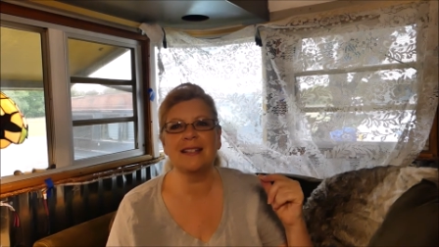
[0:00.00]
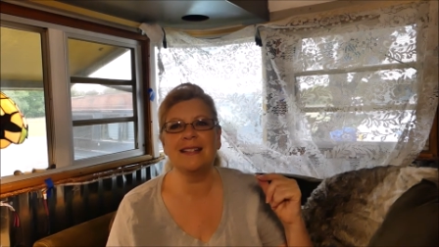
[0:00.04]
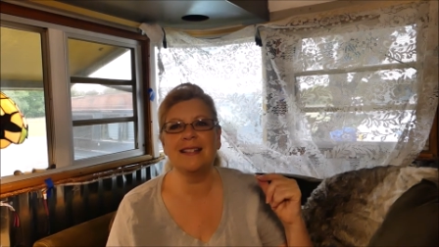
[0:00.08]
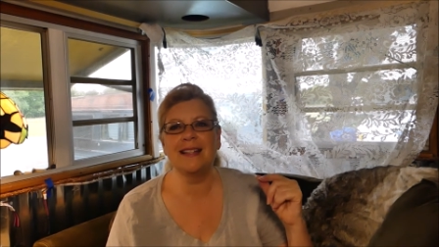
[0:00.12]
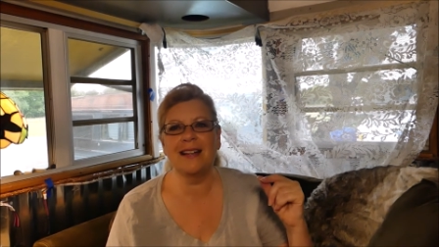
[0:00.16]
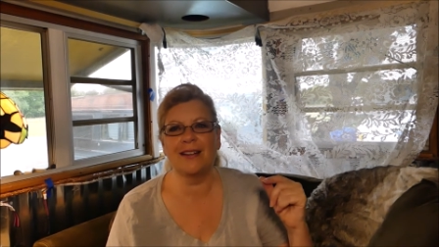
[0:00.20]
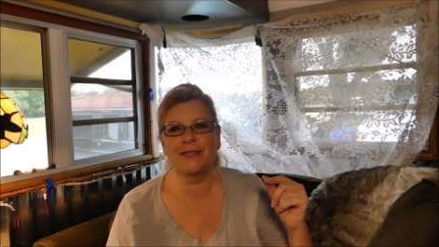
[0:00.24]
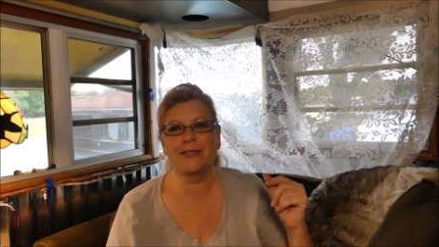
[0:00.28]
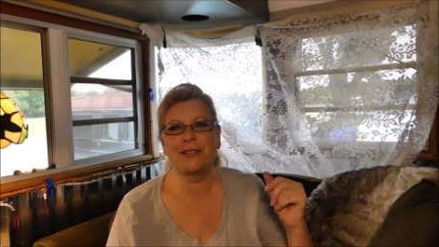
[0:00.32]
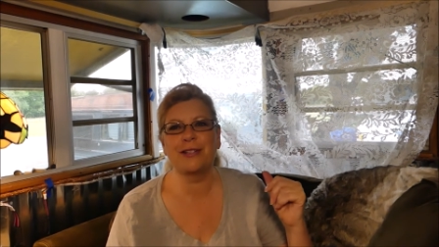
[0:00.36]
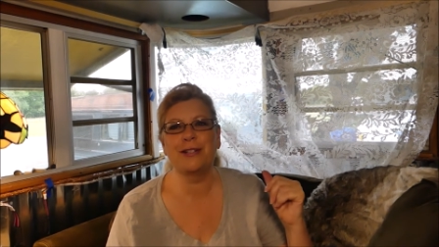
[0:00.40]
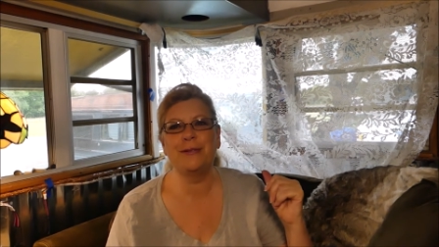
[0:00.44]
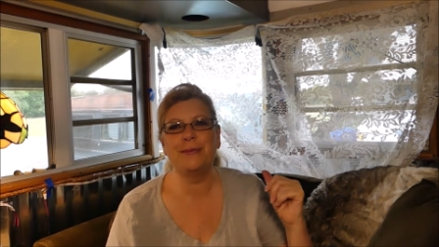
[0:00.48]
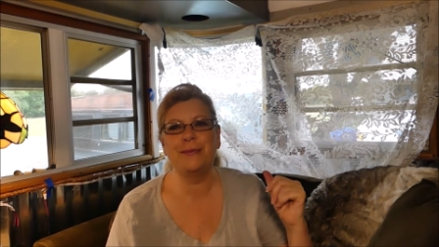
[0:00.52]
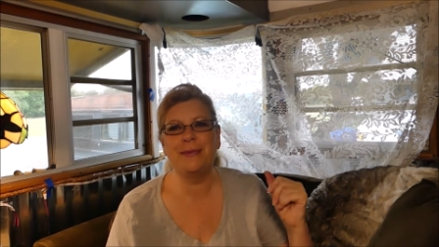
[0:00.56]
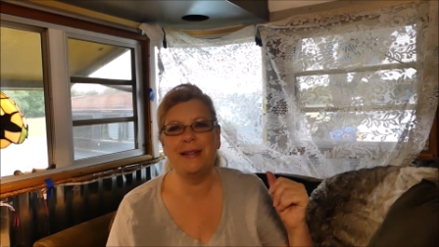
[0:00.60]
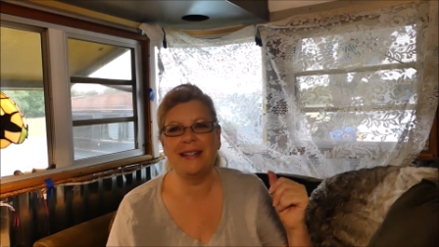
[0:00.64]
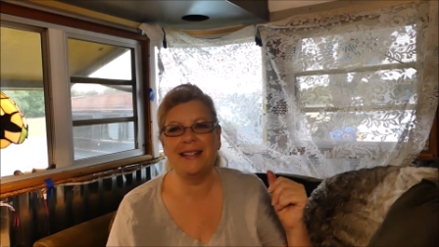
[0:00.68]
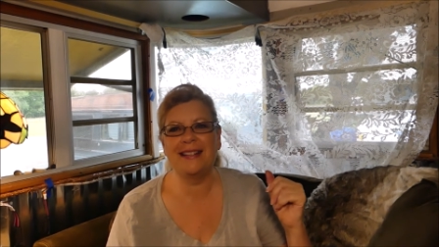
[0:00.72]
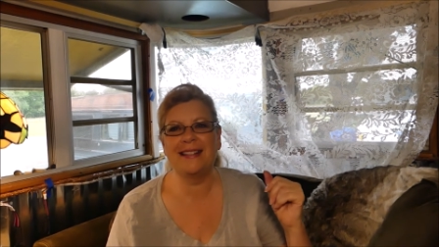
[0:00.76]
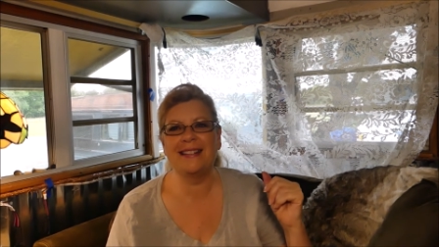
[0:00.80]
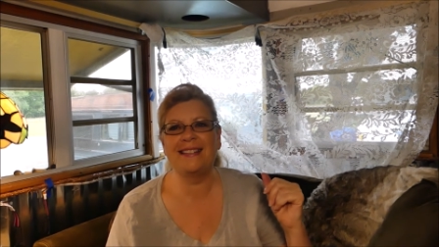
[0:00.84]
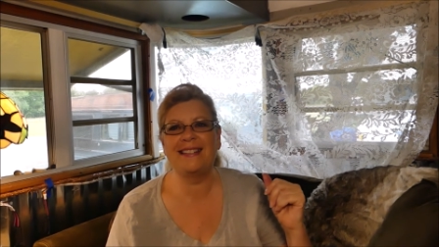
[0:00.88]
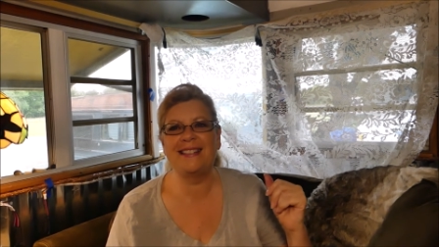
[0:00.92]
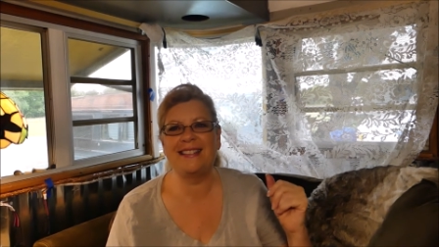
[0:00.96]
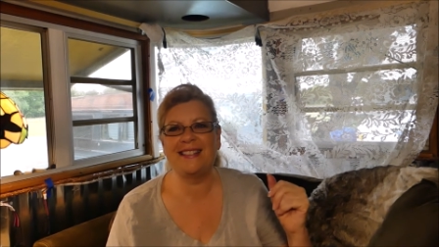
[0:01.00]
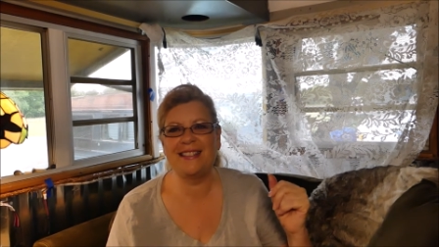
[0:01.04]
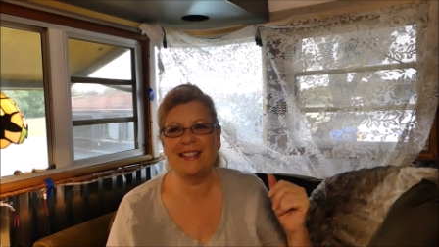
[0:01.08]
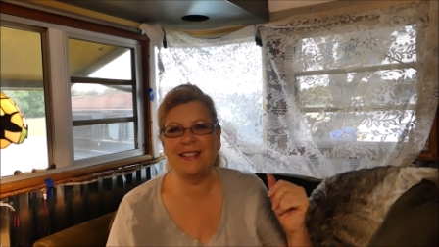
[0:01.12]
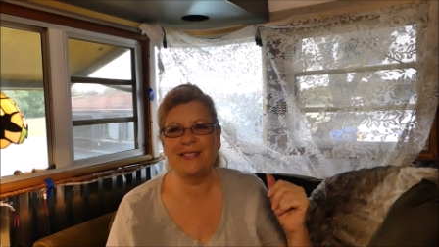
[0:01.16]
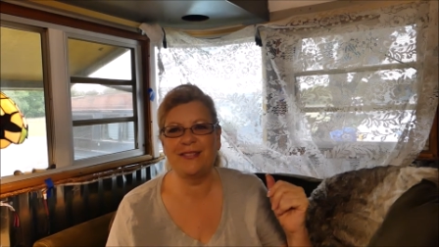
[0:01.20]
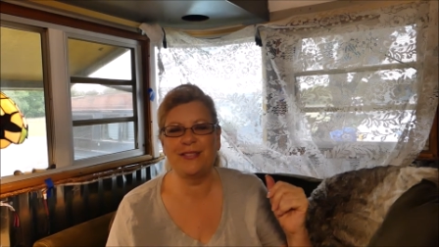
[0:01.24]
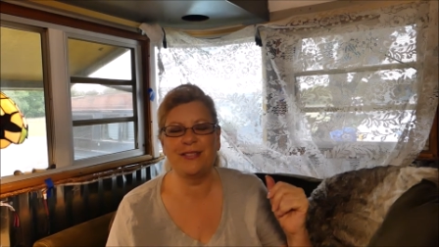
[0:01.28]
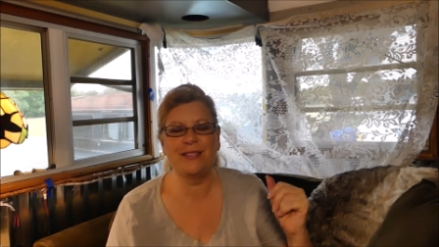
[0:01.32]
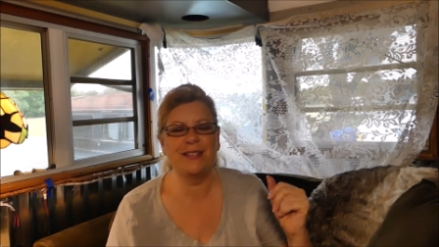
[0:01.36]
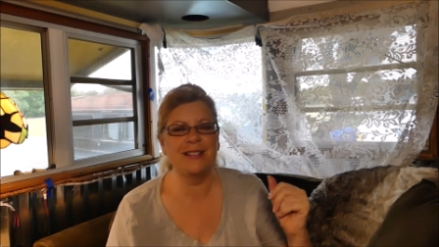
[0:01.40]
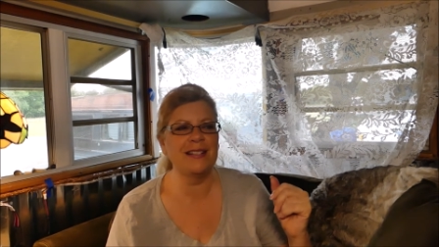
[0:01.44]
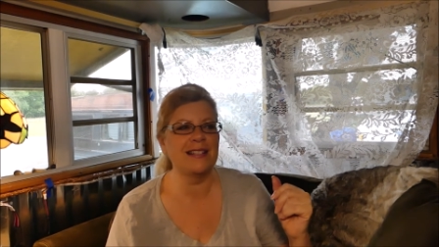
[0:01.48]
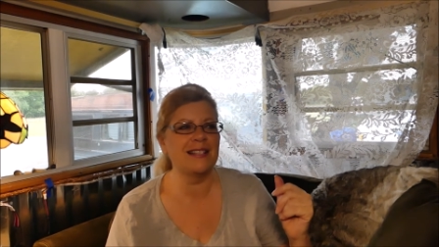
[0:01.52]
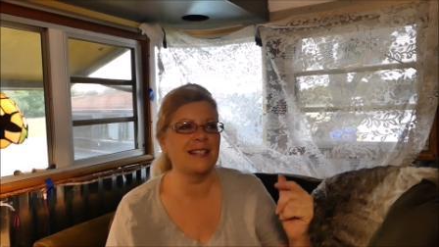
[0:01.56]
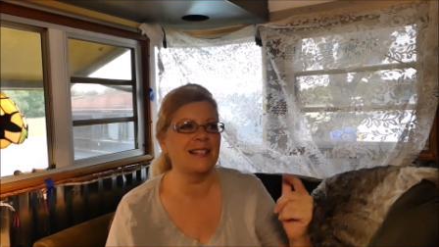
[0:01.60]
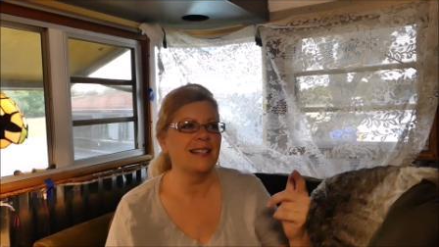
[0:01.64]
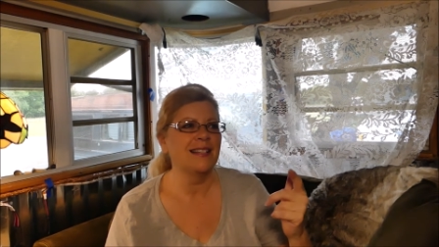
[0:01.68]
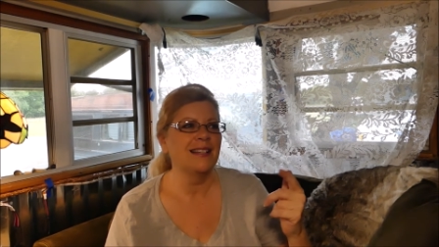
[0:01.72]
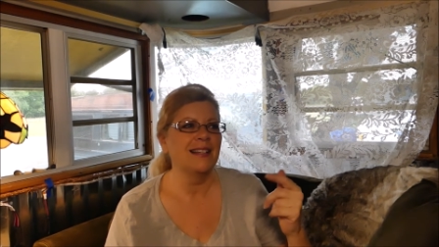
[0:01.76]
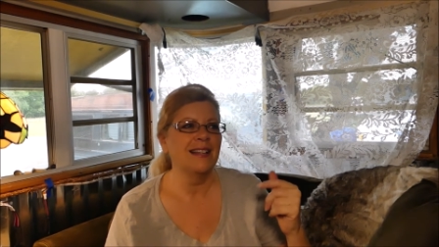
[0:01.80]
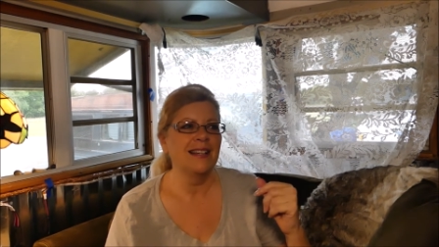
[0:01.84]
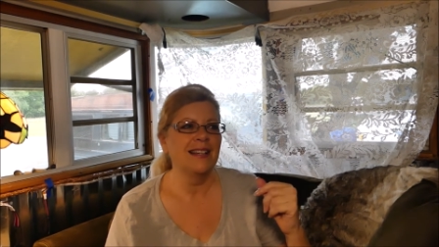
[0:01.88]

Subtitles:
enough to make a difference.